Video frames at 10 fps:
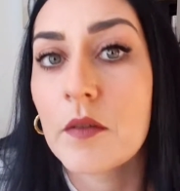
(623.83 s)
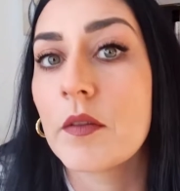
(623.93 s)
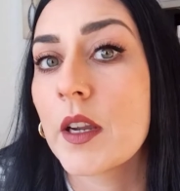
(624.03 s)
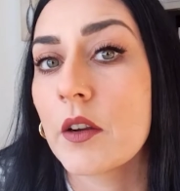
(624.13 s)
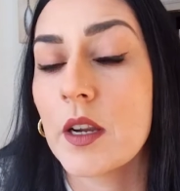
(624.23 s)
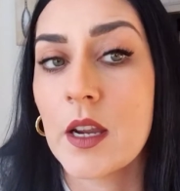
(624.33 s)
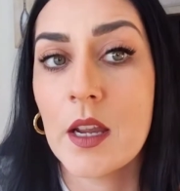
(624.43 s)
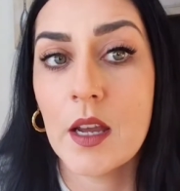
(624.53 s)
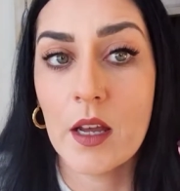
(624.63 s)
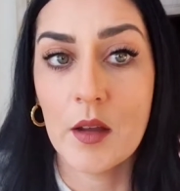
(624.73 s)

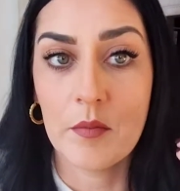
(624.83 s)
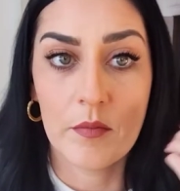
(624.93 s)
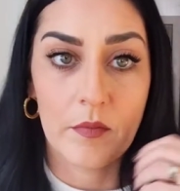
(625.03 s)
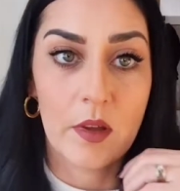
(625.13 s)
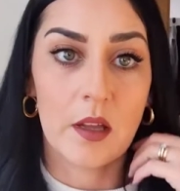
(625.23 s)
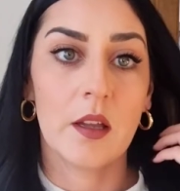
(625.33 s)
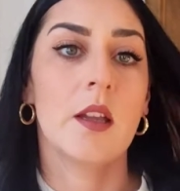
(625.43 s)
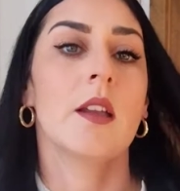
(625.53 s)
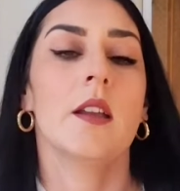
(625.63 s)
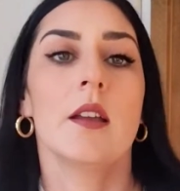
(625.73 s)
very
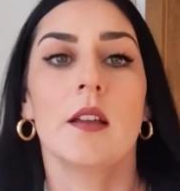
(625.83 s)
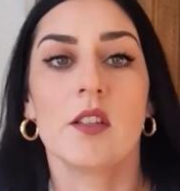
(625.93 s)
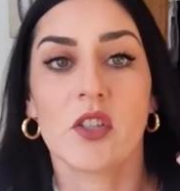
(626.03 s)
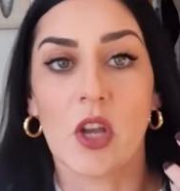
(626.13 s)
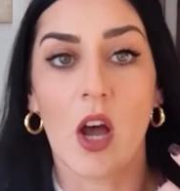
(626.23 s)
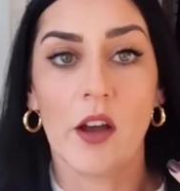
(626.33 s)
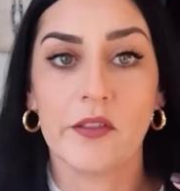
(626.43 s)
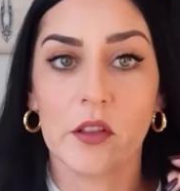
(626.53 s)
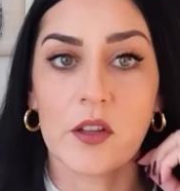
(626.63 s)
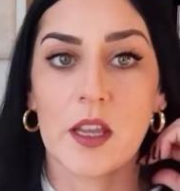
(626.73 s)

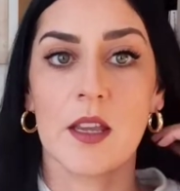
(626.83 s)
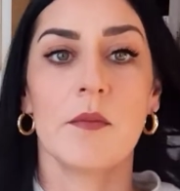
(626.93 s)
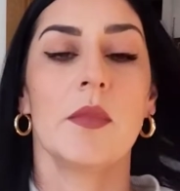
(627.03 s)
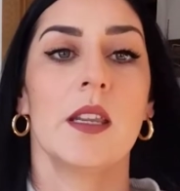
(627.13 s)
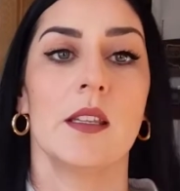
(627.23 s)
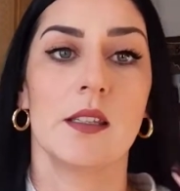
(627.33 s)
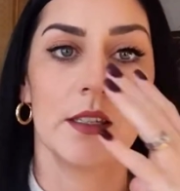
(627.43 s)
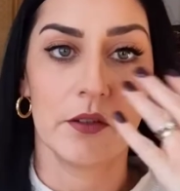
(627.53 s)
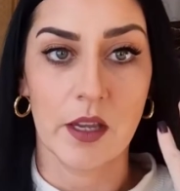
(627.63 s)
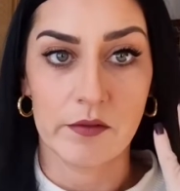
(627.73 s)
soft looking, but it
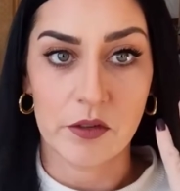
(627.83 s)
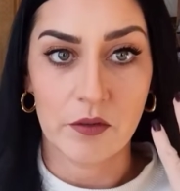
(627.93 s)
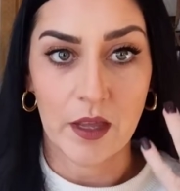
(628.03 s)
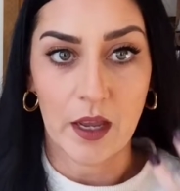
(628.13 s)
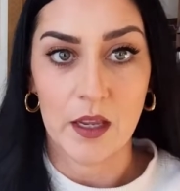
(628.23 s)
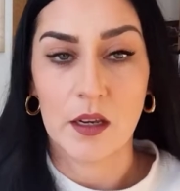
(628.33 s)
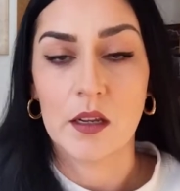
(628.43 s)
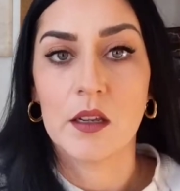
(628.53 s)
still gives you that